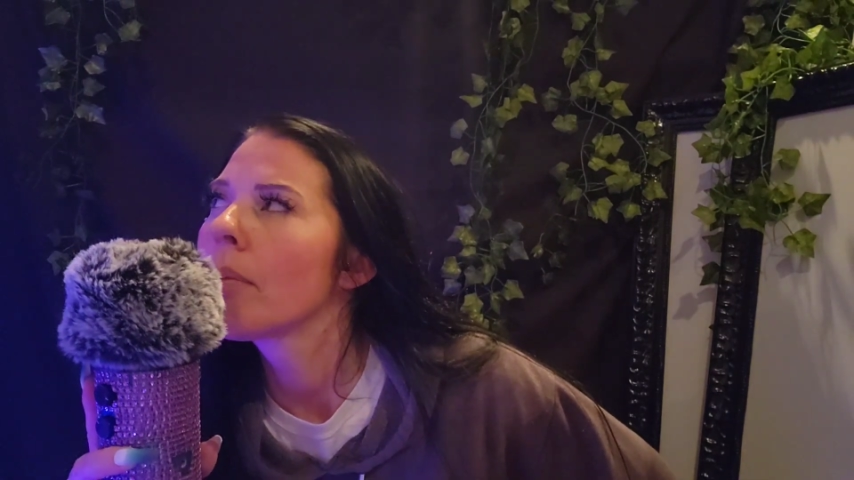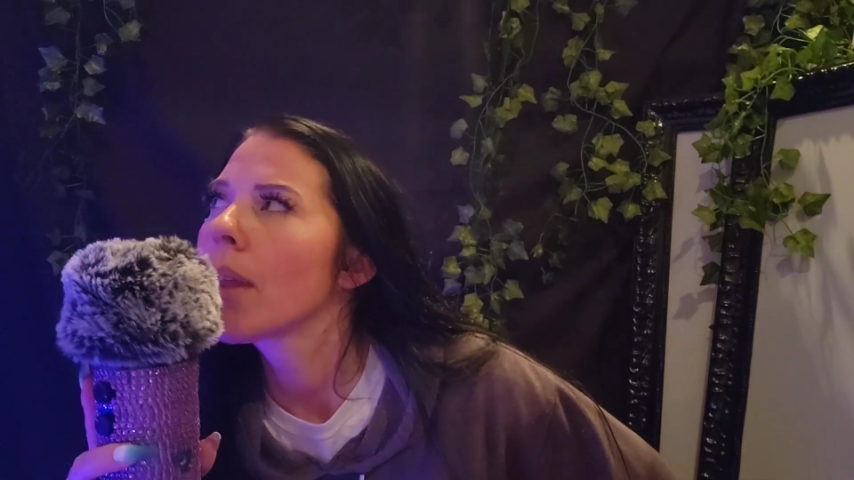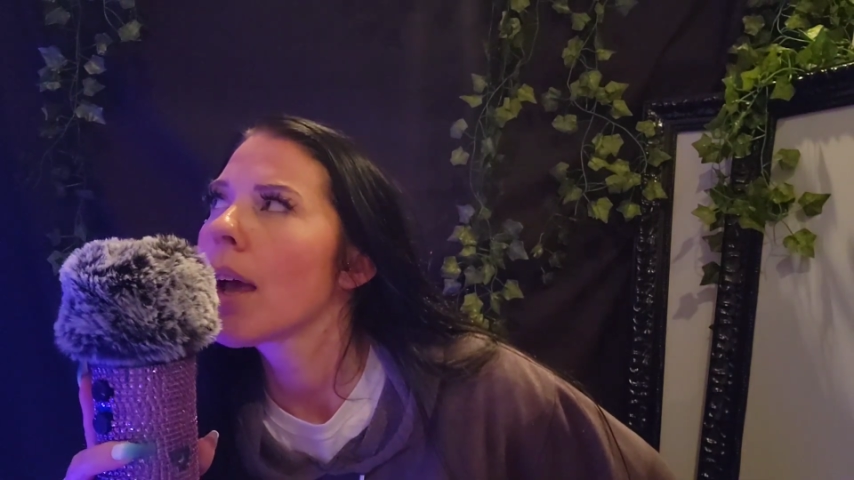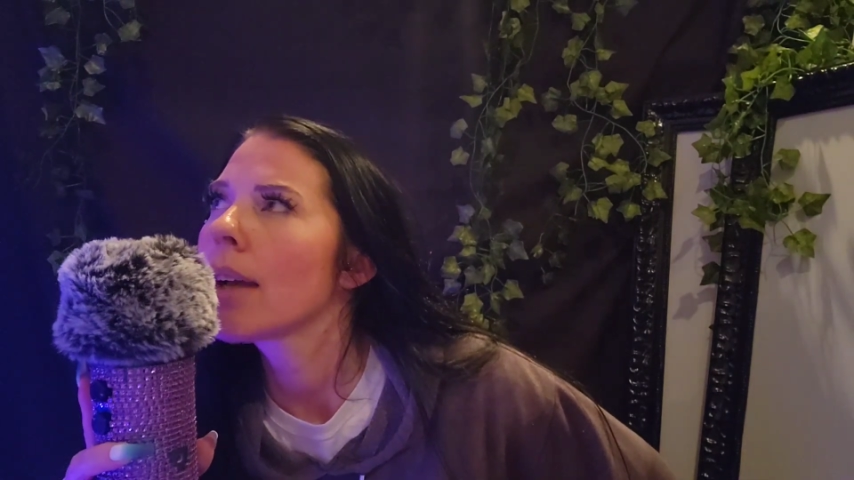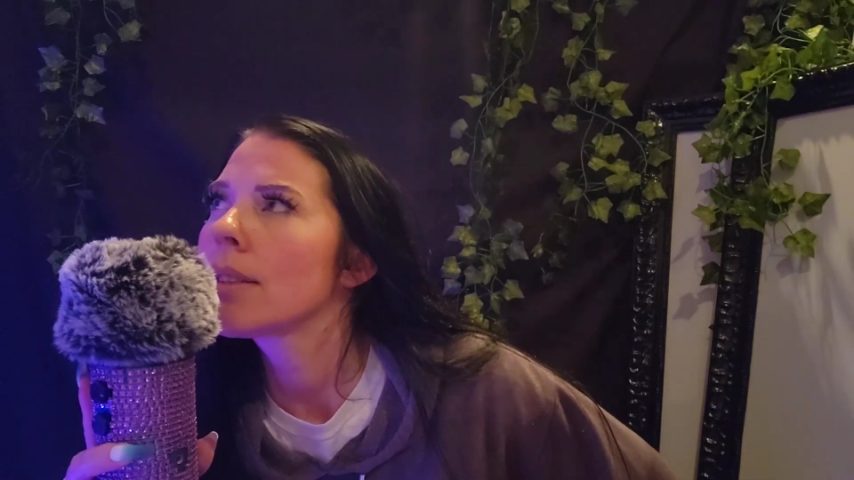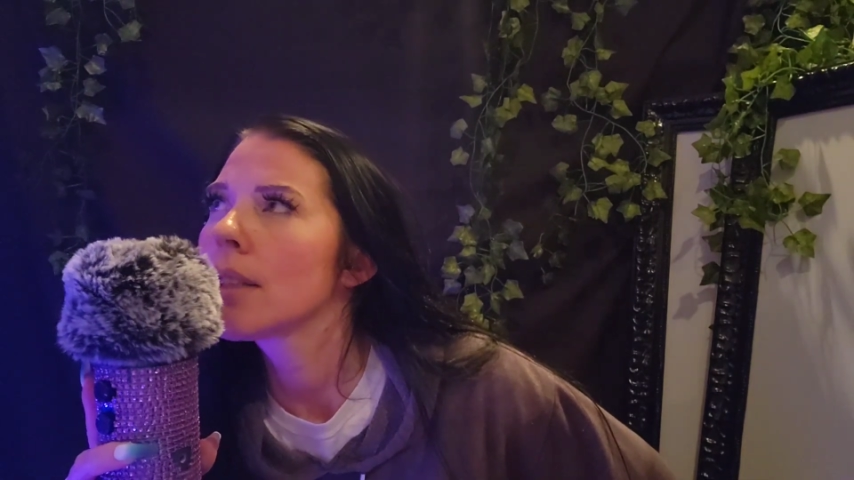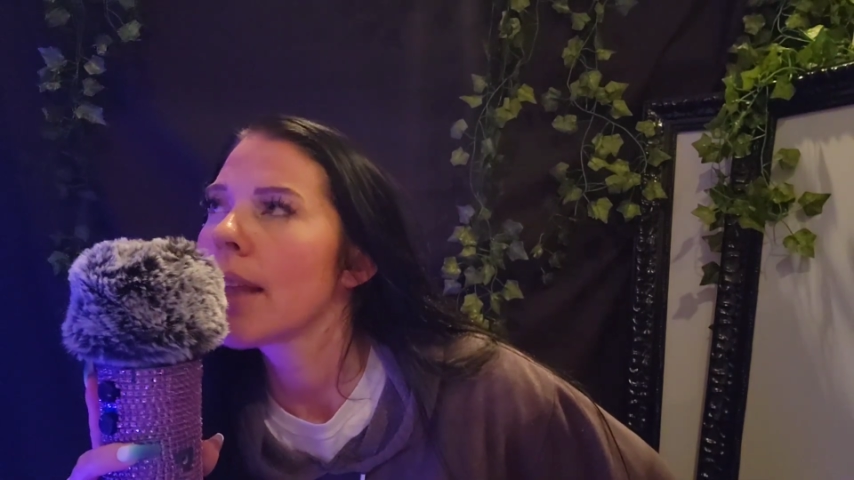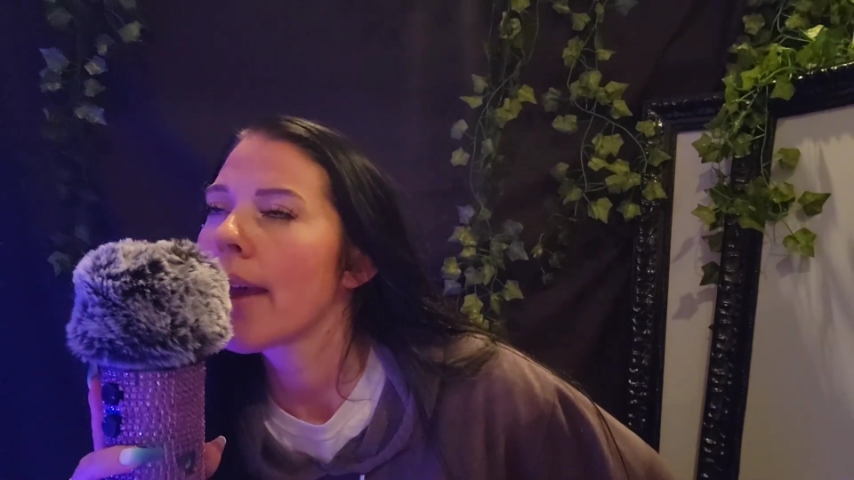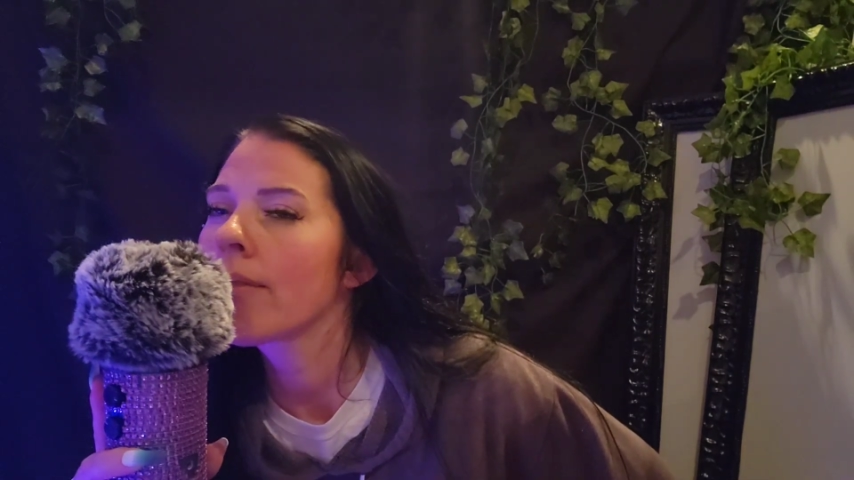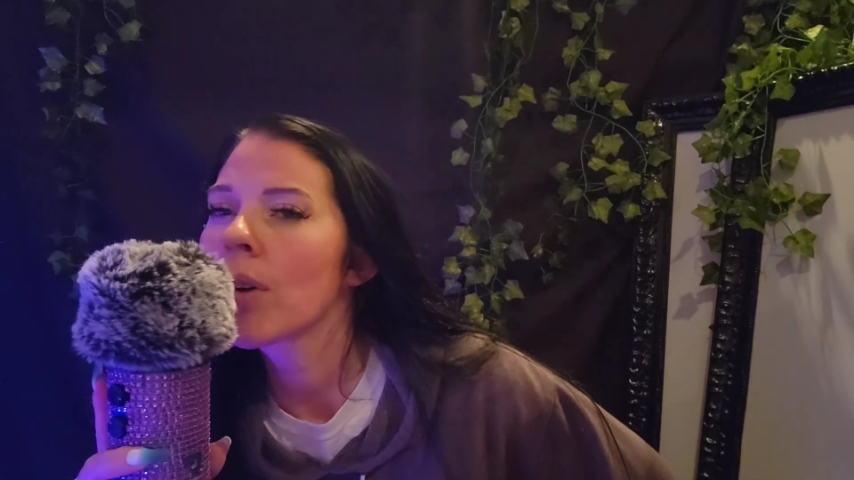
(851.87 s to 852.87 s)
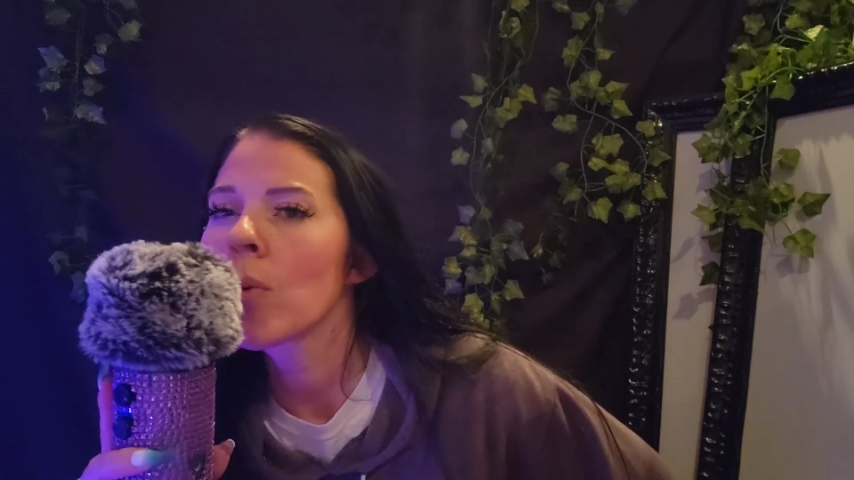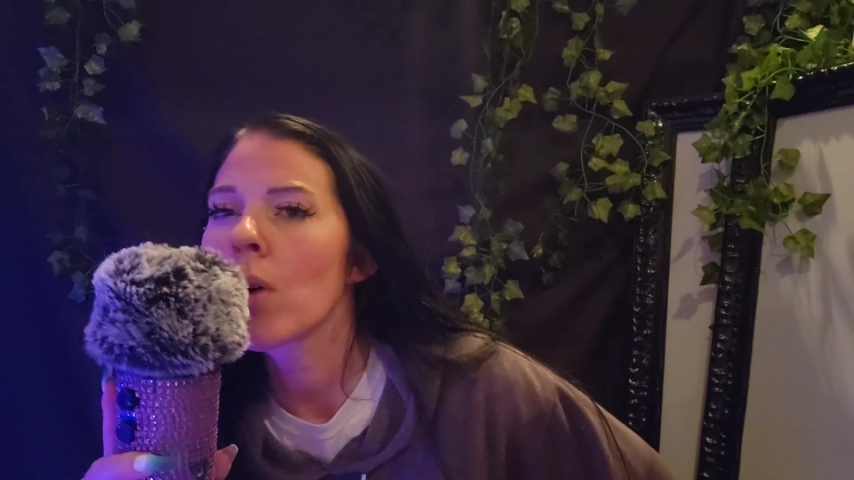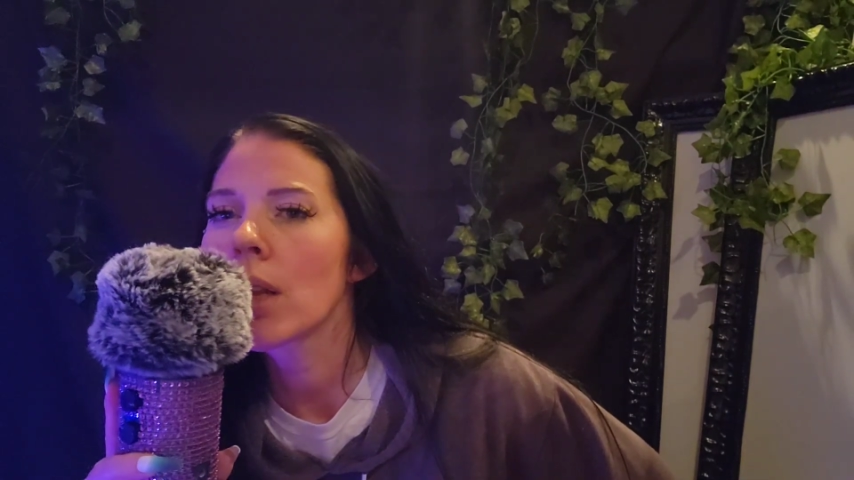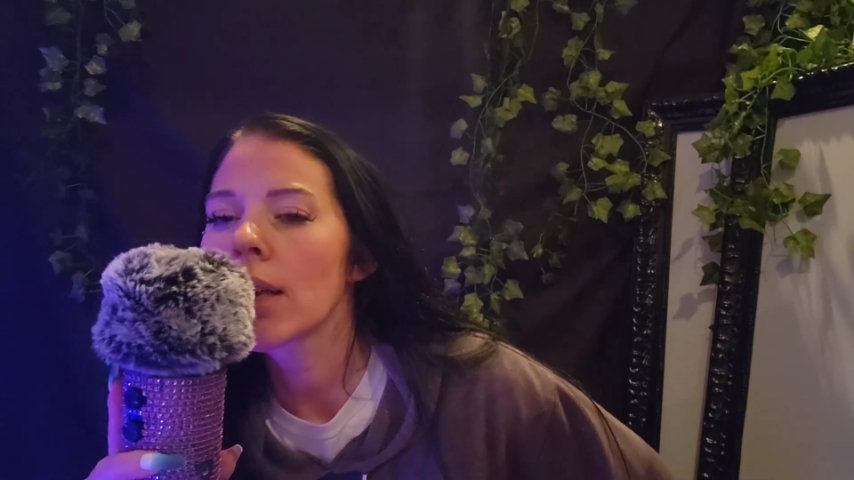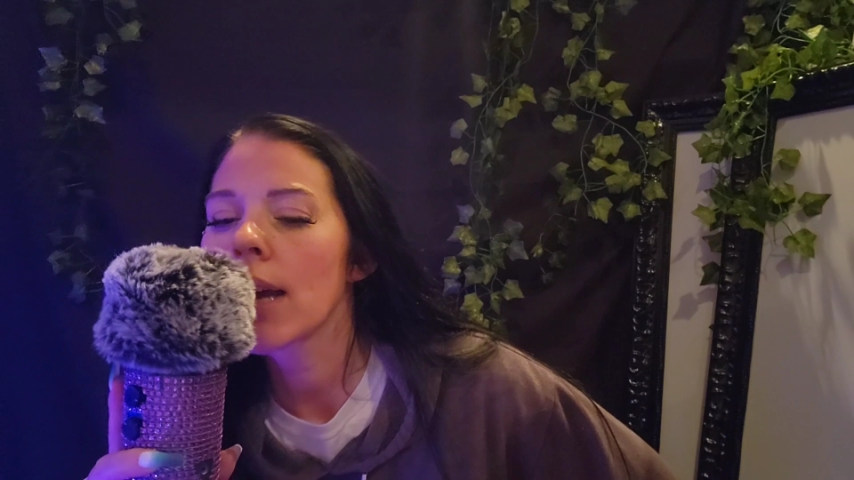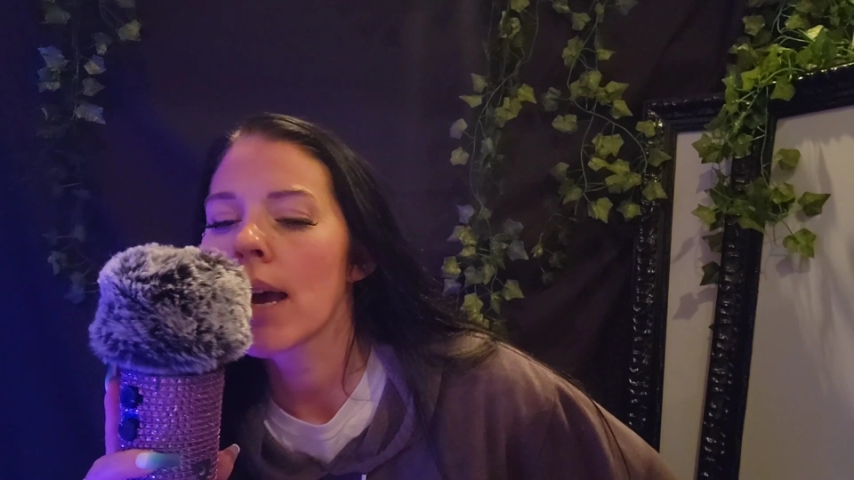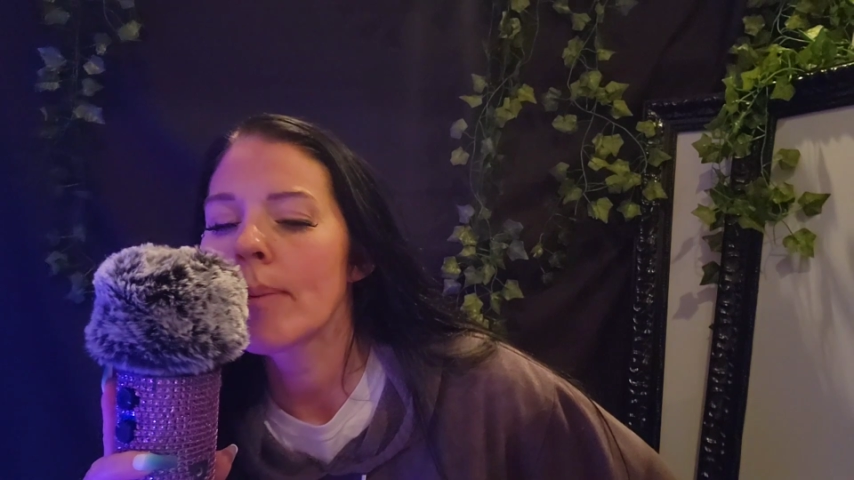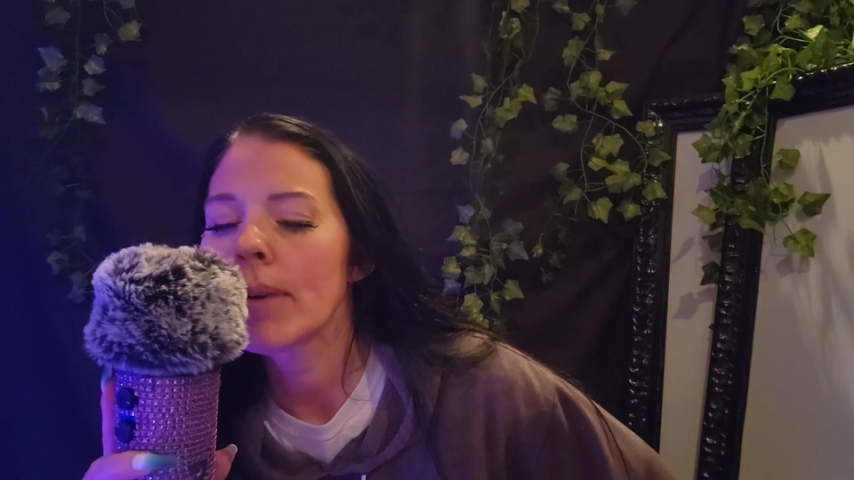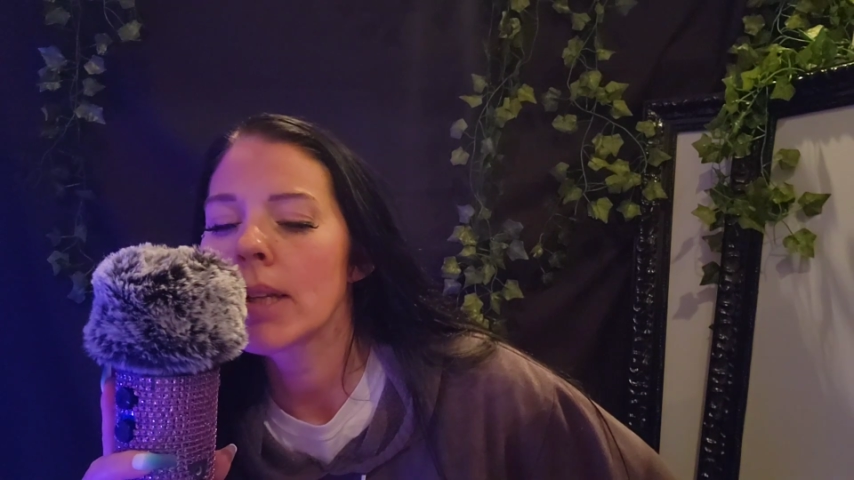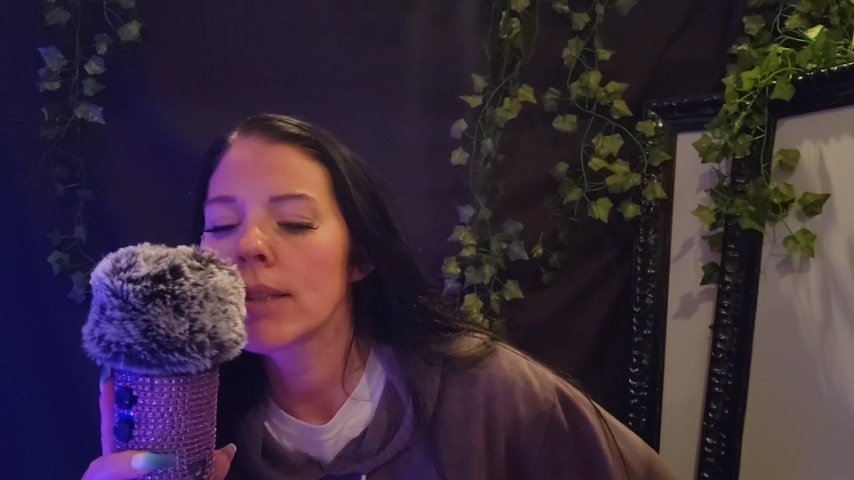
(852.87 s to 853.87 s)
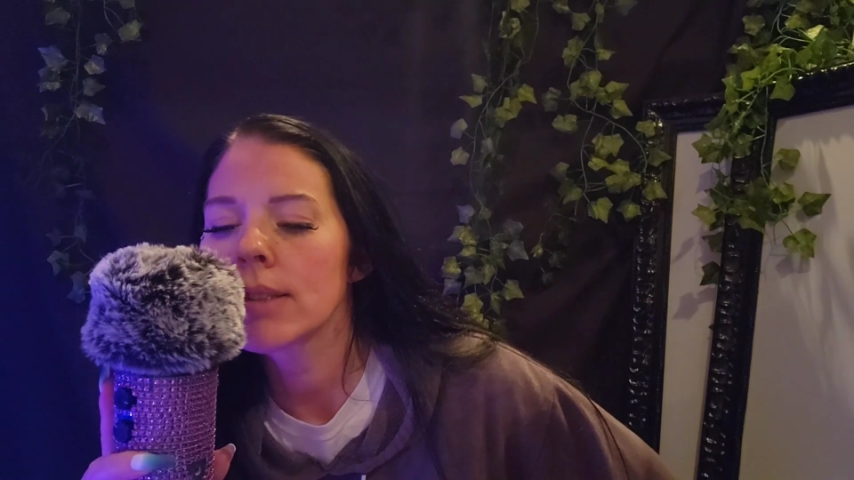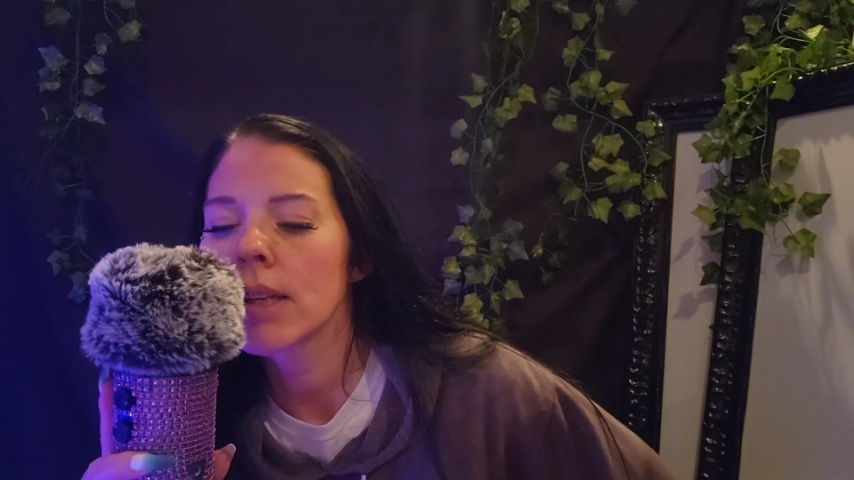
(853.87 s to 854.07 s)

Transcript: I had to laugh at one of the comments.